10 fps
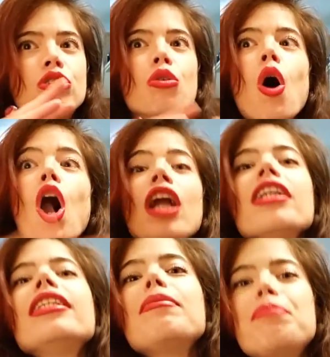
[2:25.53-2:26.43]
to
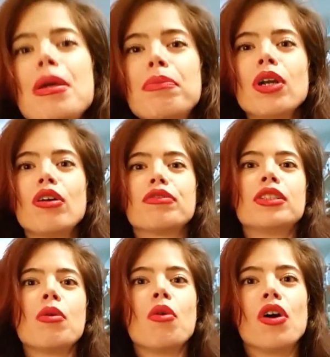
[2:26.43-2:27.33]
hold the people
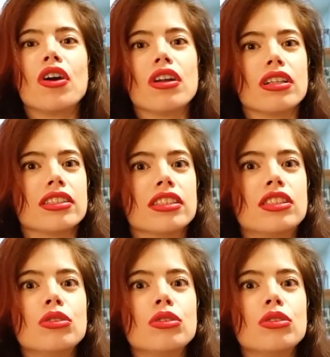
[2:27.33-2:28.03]
of the world.